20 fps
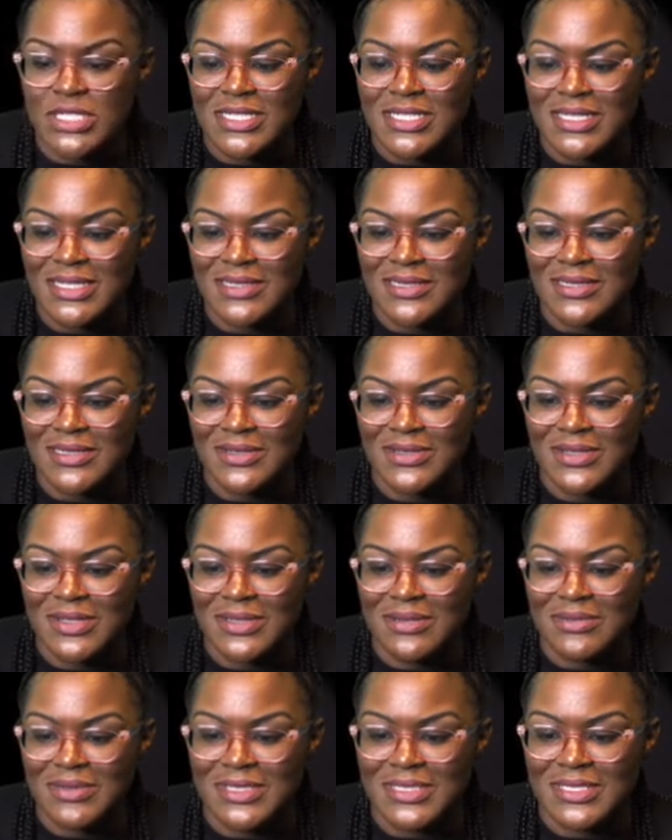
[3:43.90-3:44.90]
did I do
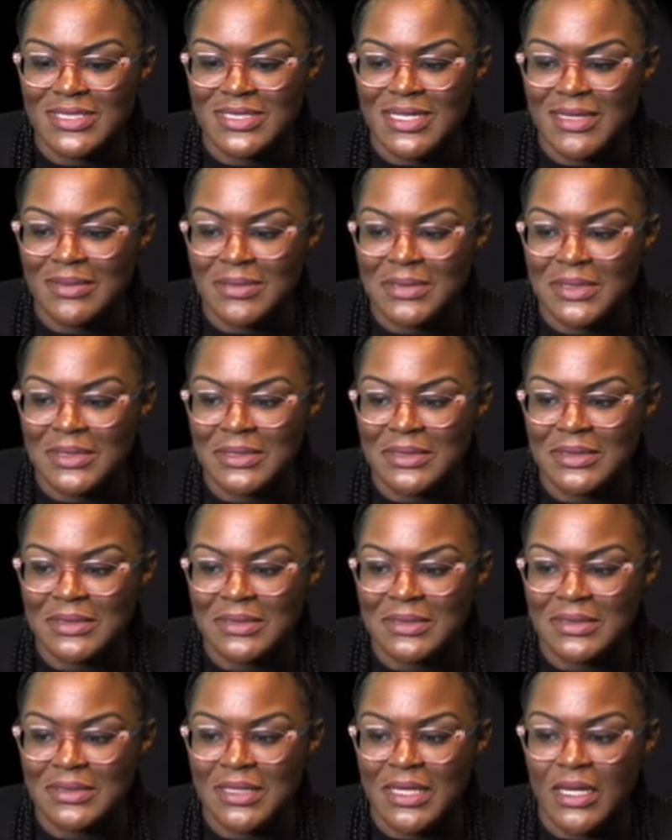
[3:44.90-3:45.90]
it? What just happened?
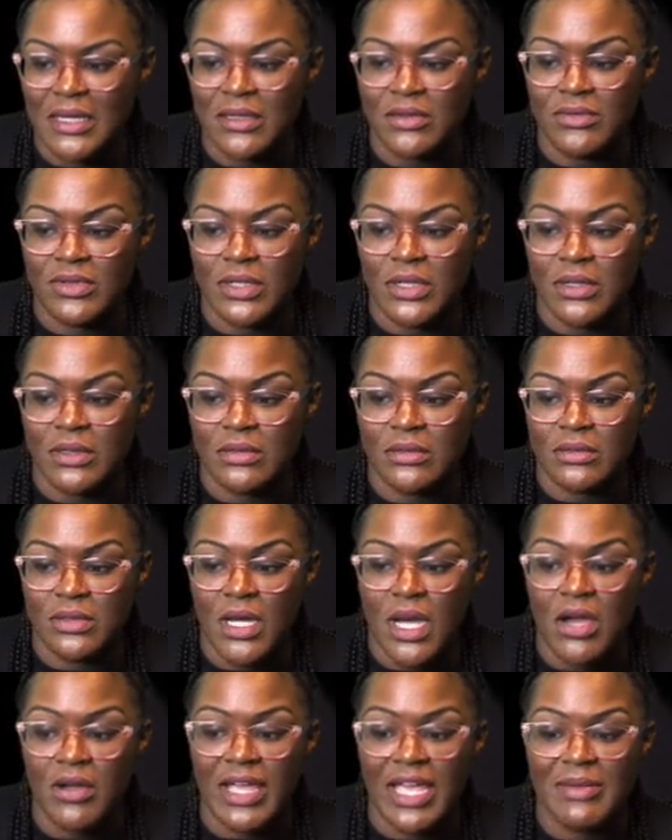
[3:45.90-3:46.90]
I don't even
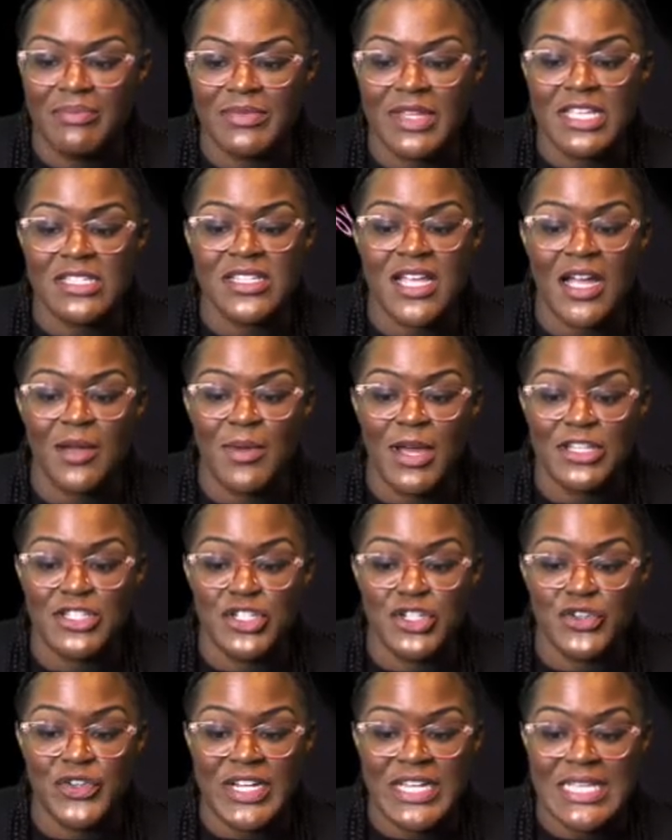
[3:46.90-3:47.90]
know. Okay, let's talk about
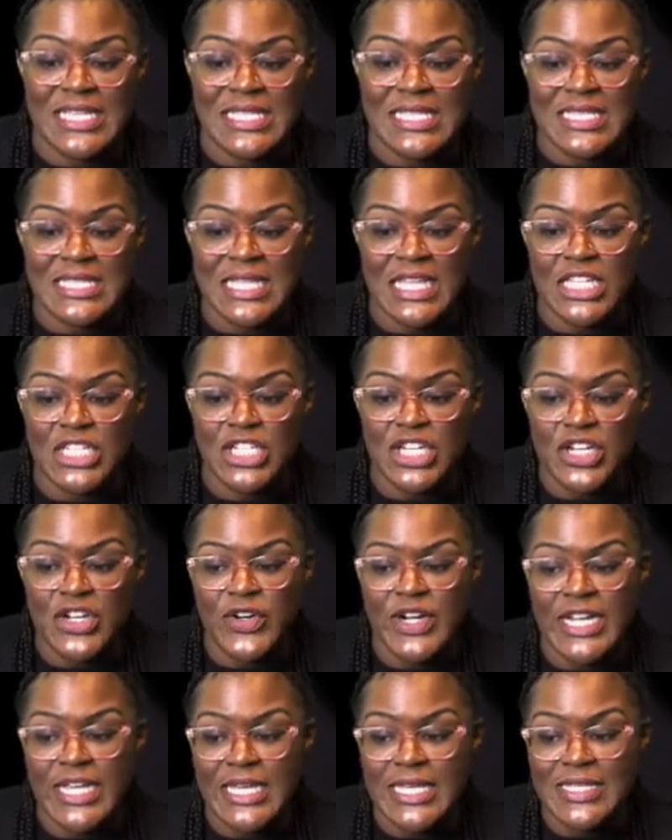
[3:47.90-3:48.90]
degrees
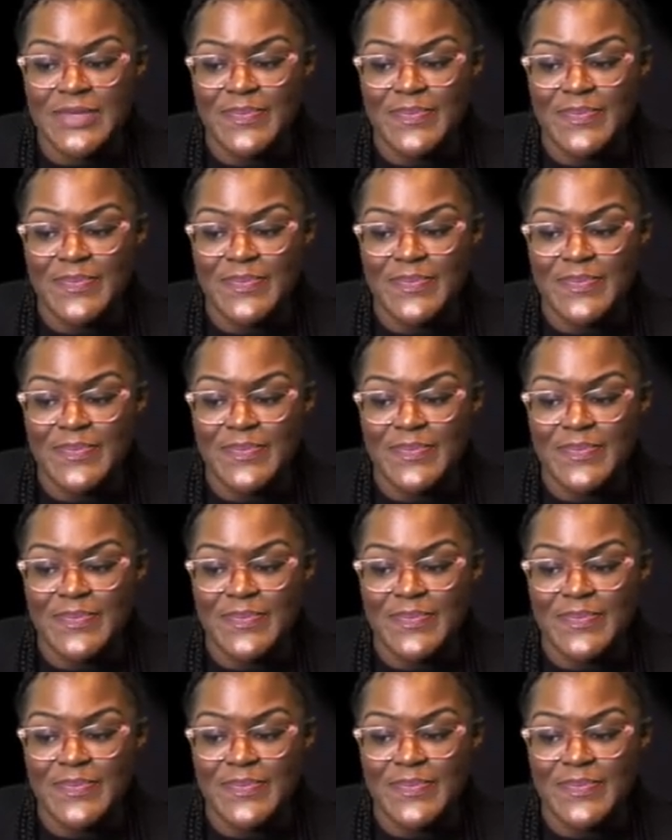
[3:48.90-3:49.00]
degrees,